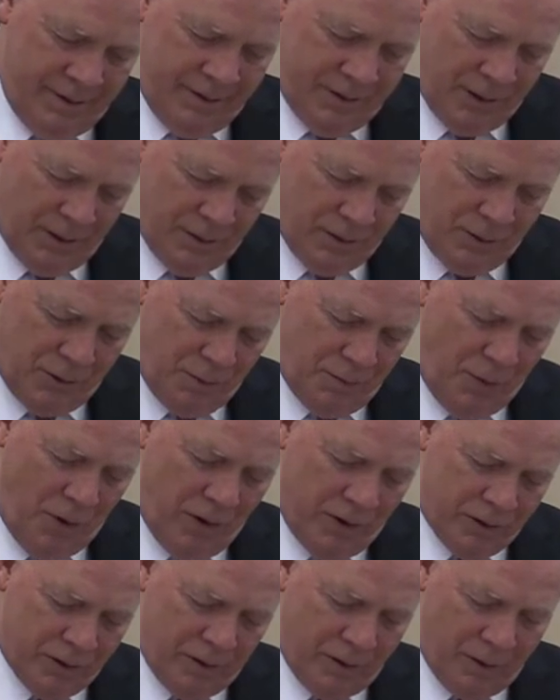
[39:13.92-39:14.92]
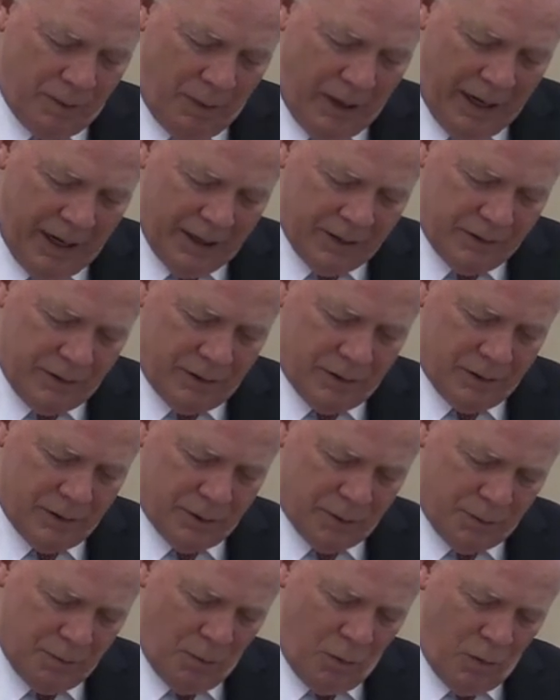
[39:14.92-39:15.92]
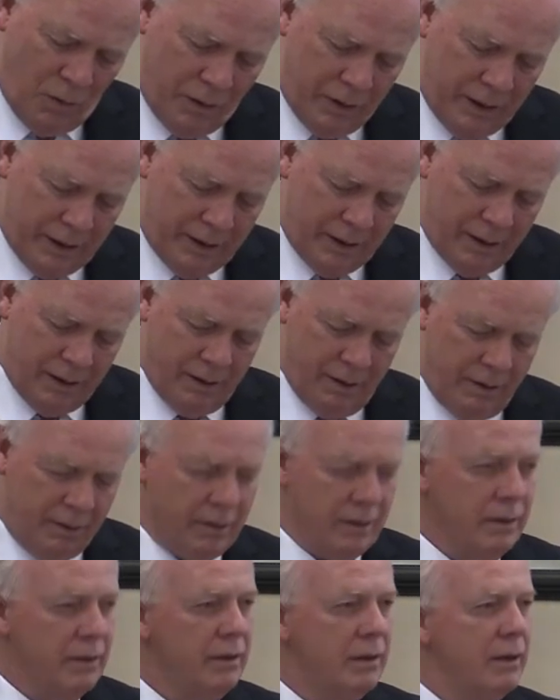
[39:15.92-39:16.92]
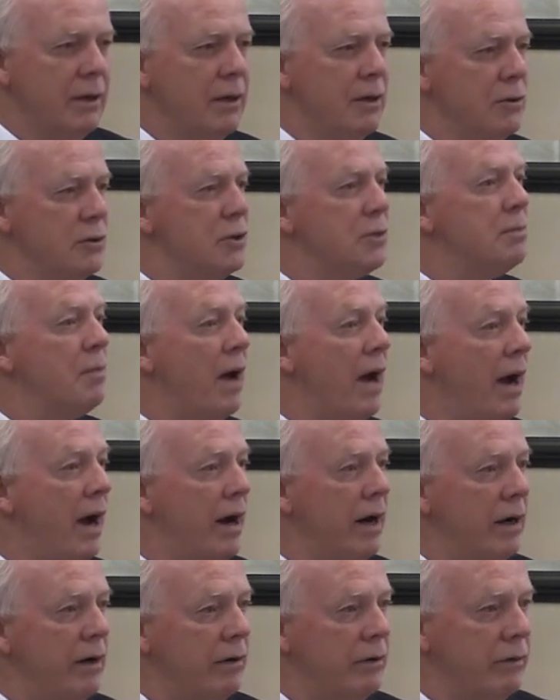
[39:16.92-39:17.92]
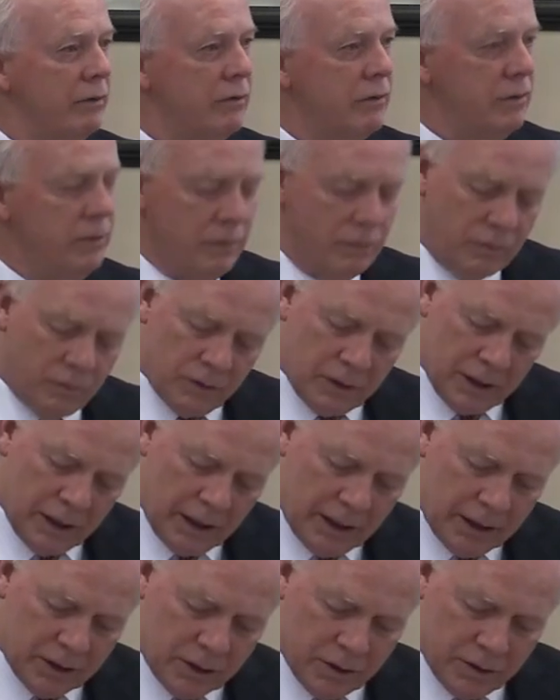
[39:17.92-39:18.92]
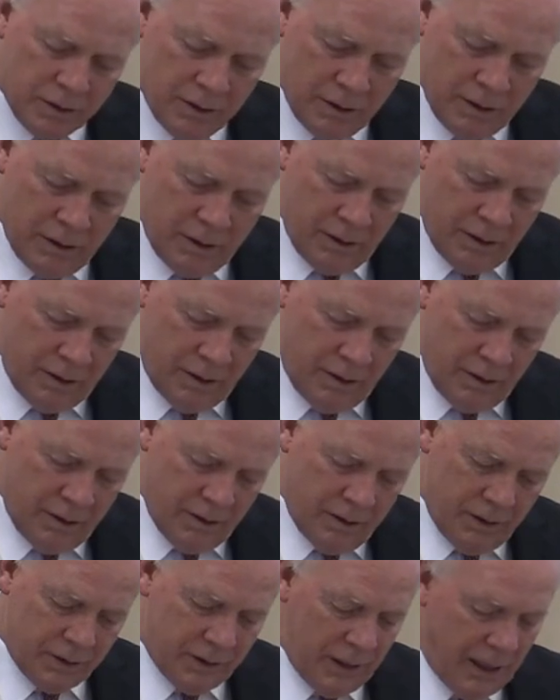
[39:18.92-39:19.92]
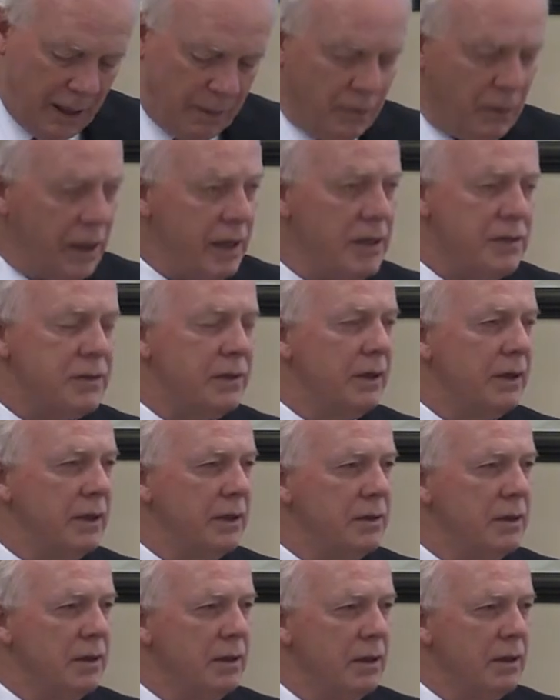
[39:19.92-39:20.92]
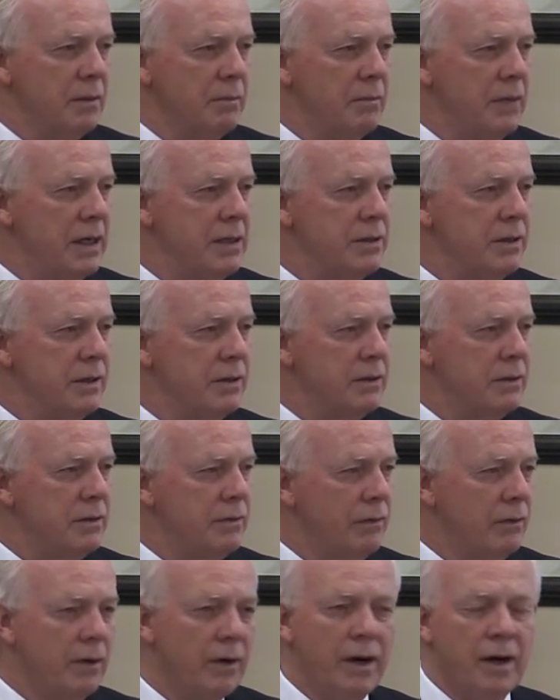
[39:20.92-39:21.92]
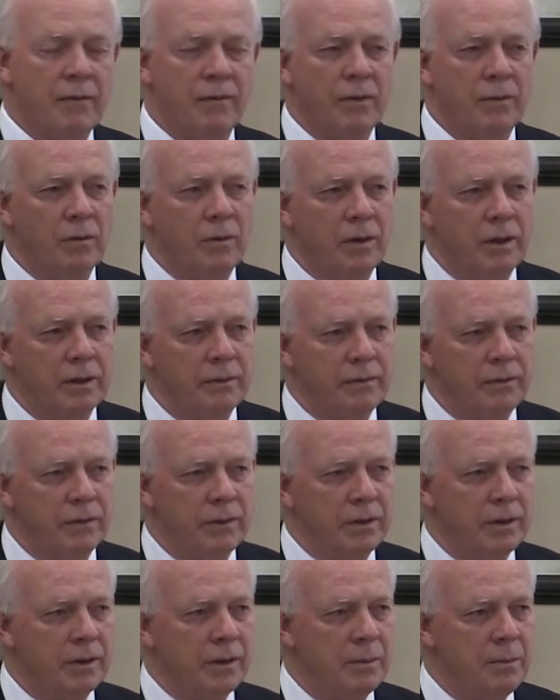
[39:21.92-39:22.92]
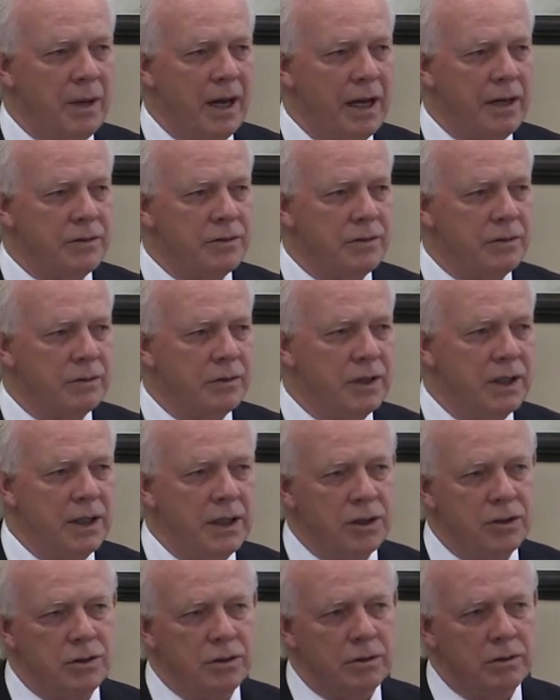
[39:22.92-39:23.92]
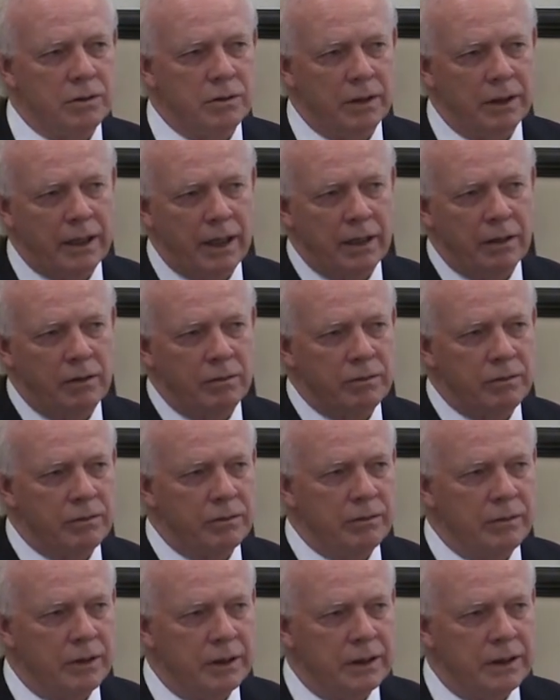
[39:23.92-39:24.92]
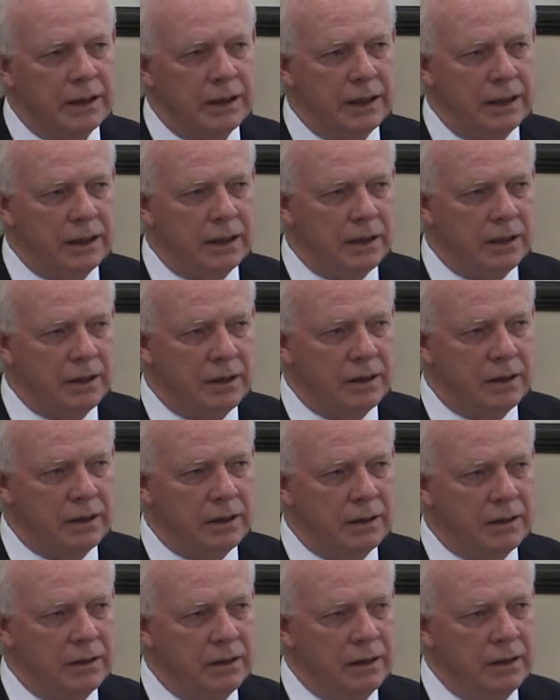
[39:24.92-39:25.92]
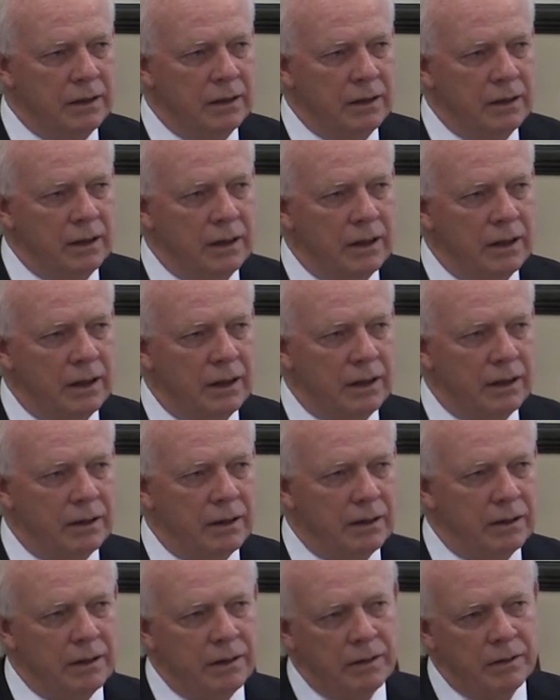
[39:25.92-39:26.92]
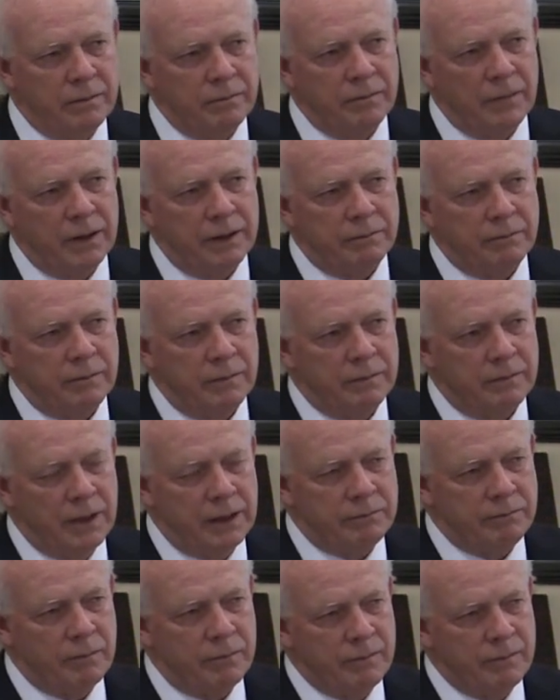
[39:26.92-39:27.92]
So the two parts of the passage this morning conspire to teach the same lesson. It's a, a message for everyone, for a pastor teacher, an elder, a deacon, uh, a, a,